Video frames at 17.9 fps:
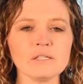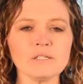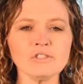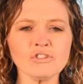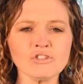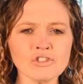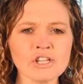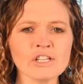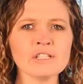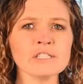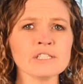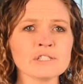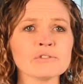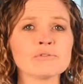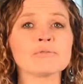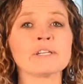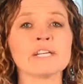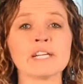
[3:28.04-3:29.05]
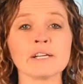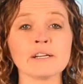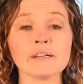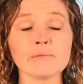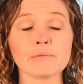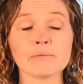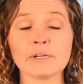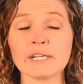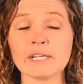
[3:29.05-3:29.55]
The struggle is
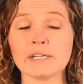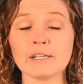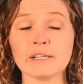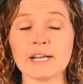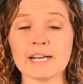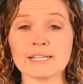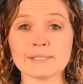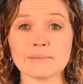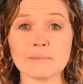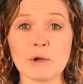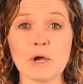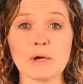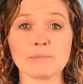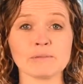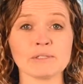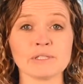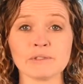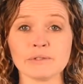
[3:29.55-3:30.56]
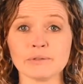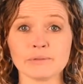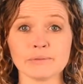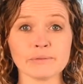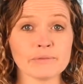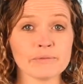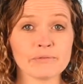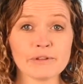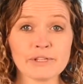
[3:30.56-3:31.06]
real as a mom,
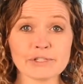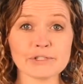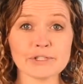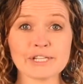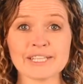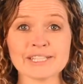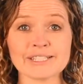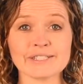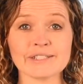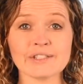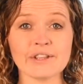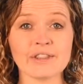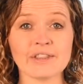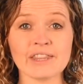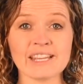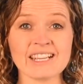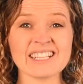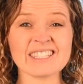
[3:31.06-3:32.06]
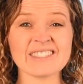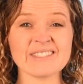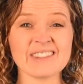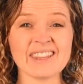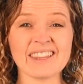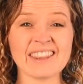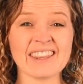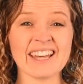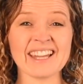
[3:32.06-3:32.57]
to feed your kids good things.
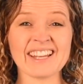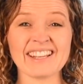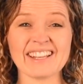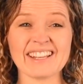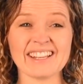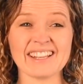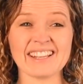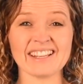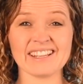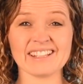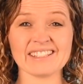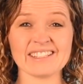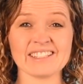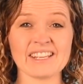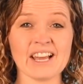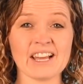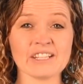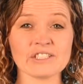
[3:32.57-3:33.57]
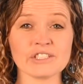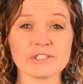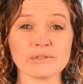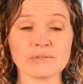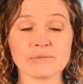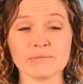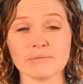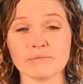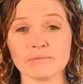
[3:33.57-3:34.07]
That it's not
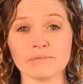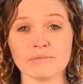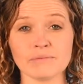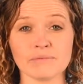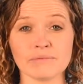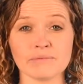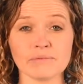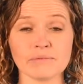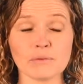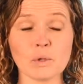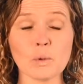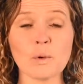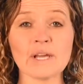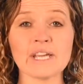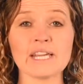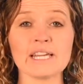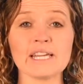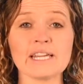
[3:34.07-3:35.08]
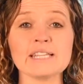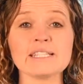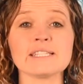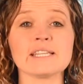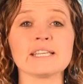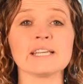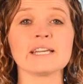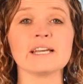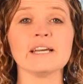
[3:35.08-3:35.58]
just quick and
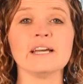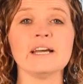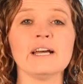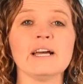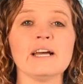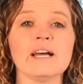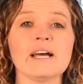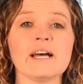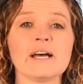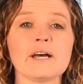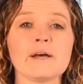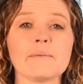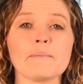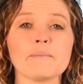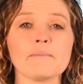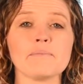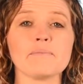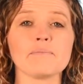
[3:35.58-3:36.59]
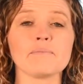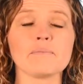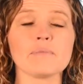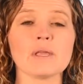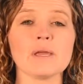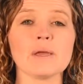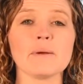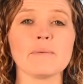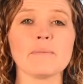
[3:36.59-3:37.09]
easy,
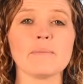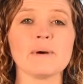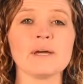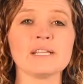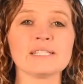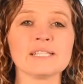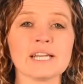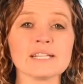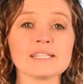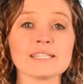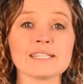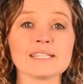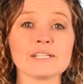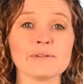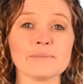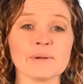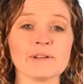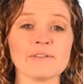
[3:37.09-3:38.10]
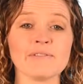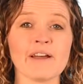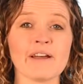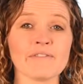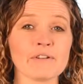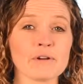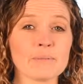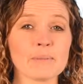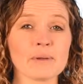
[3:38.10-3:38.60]
but it takes a little bit of
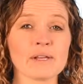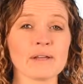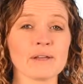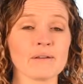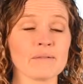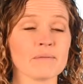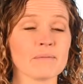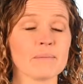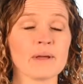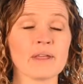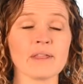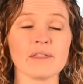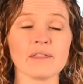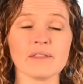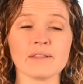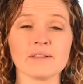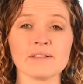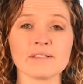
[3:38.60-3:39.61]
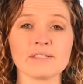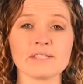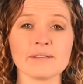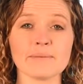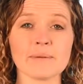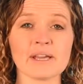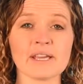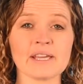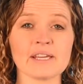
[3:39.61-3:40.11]
effort. But to
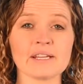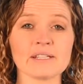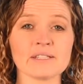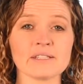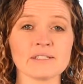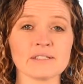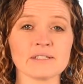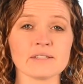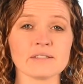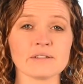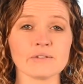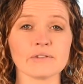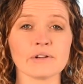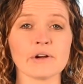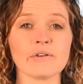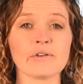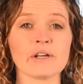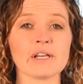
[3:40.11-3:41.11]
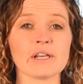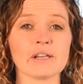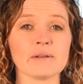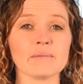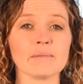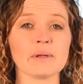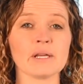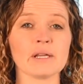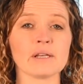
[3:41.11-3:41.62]
see my kids growing
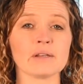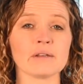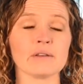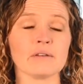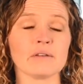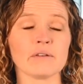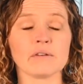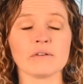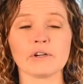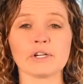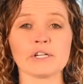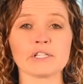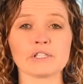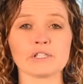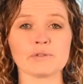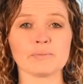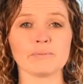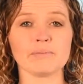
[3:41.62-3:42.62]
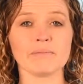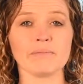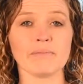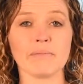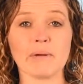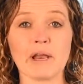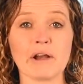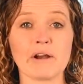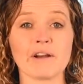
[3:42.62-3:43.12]
and being nourished
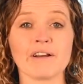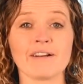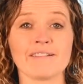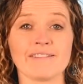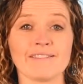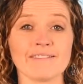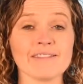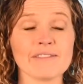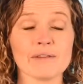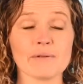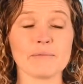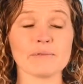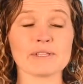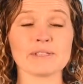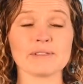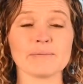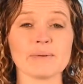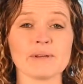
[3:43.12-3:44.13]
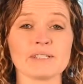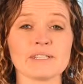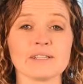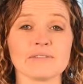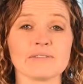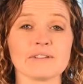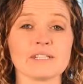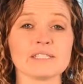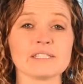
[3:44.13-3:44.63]
better was a big
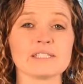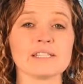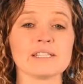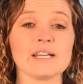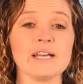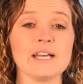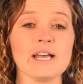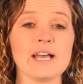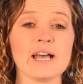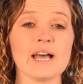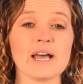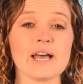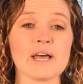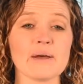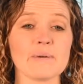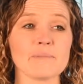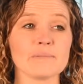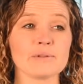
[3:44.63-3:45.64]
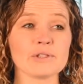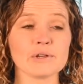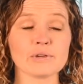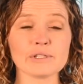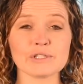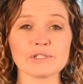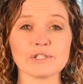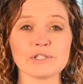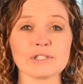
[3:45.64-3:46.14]
difference. So
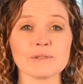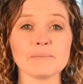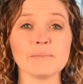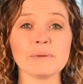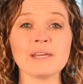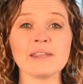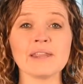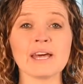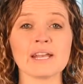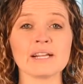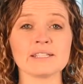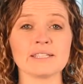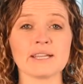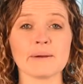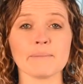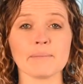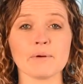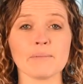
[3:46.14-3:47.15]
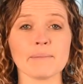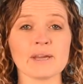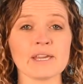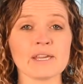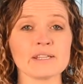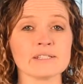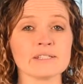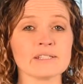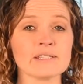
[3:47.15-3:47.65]
it's good to be that example. My
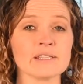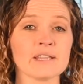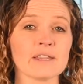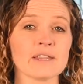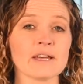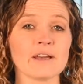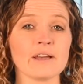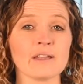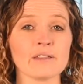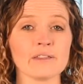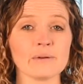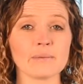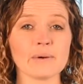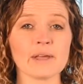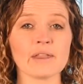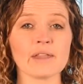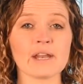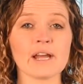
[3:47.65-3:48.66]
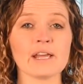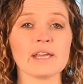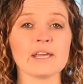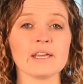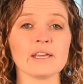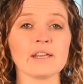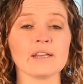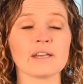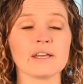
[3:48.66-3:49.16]
kids see the way that I
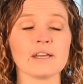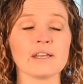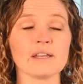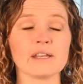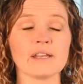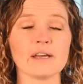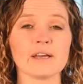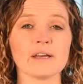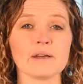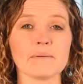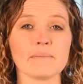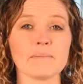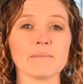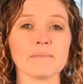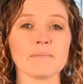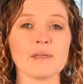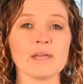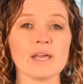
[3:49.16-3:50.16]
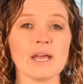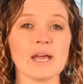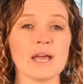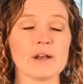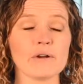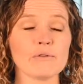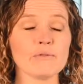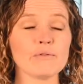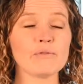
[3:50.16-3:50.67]
eat, and I
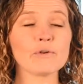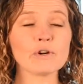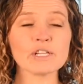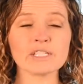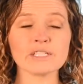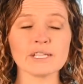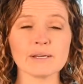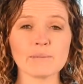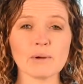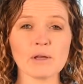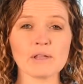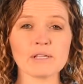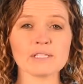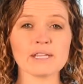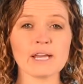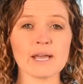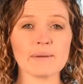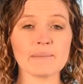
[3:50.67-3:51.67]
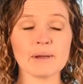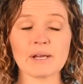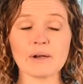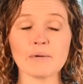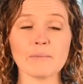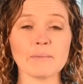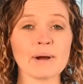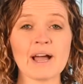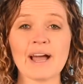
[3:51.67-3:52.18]
don't force them all the time. I
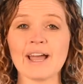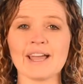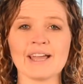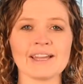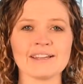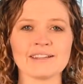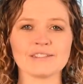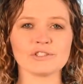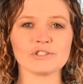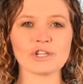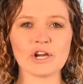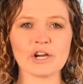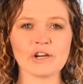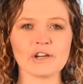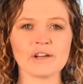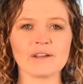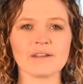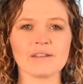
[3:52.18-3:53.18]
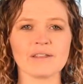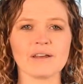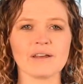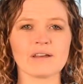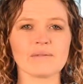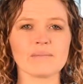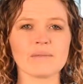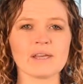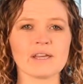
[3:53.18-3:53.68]
don't buy junk.
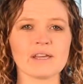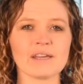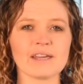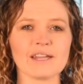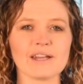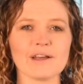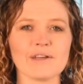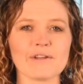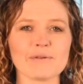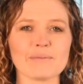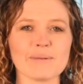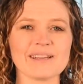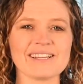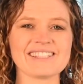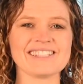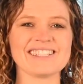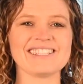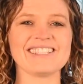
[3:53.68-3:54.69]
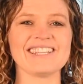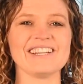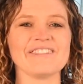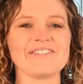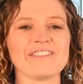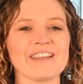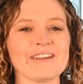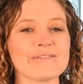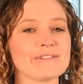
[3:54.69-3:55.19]
They can get it other places
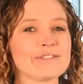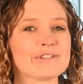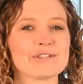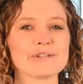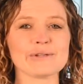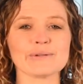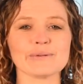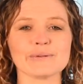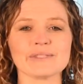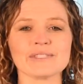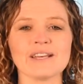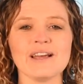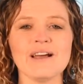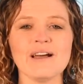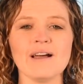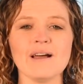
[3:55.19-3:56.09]
if they would choose.